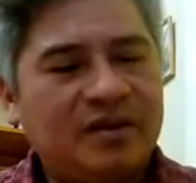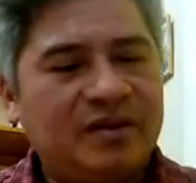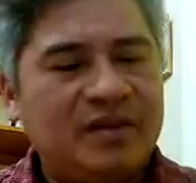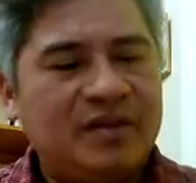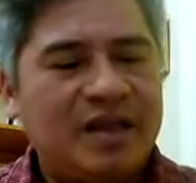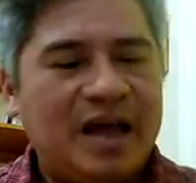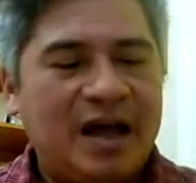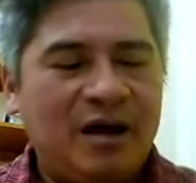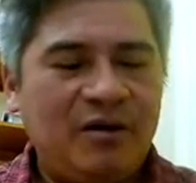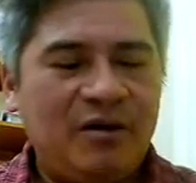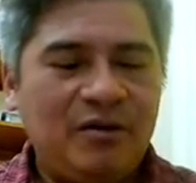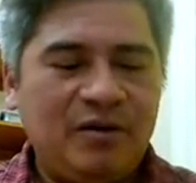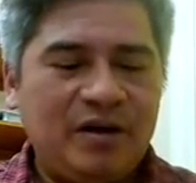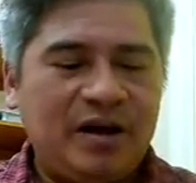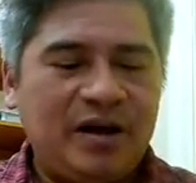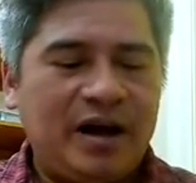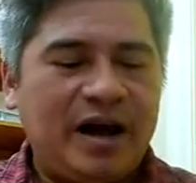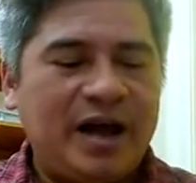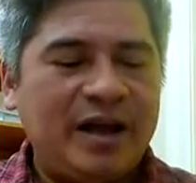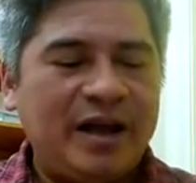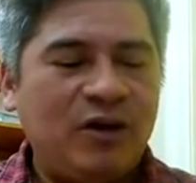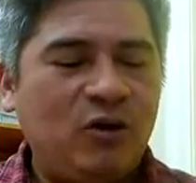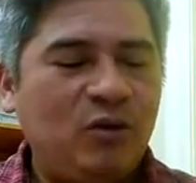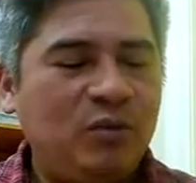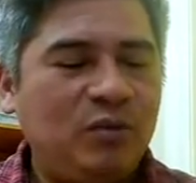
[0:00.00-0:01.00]
Now,
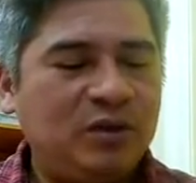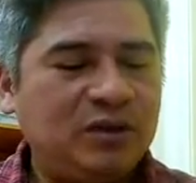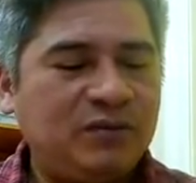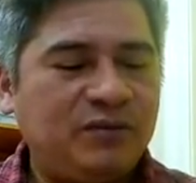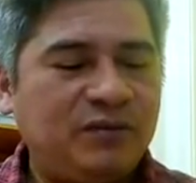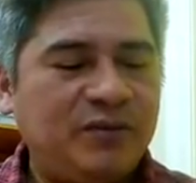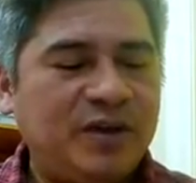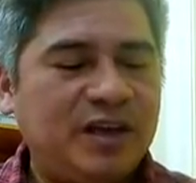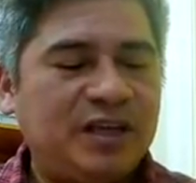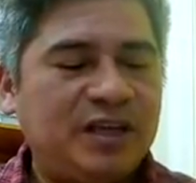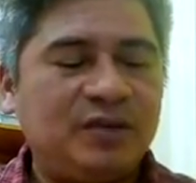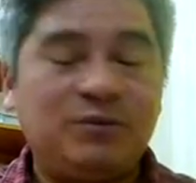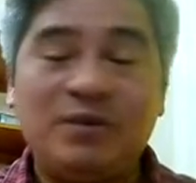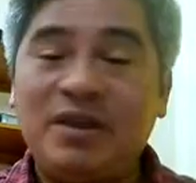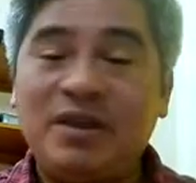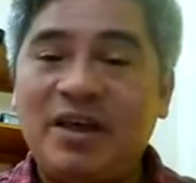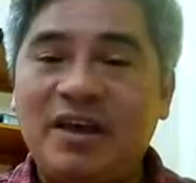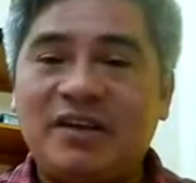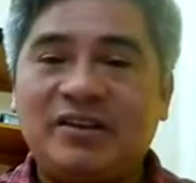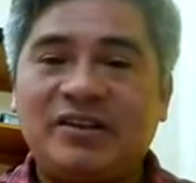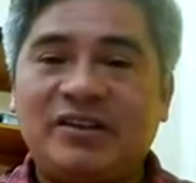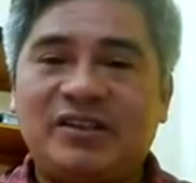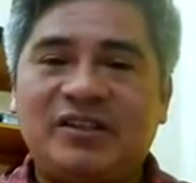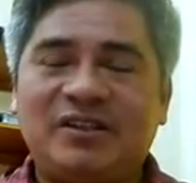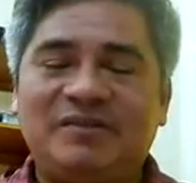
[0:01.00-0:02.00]
I always finish with
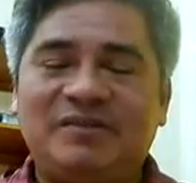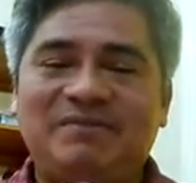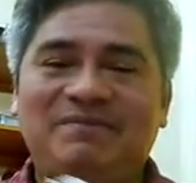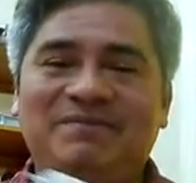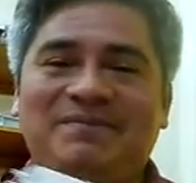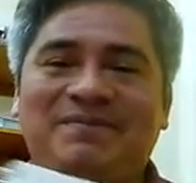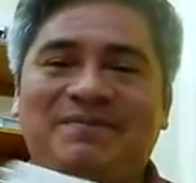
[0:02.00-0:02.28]
this.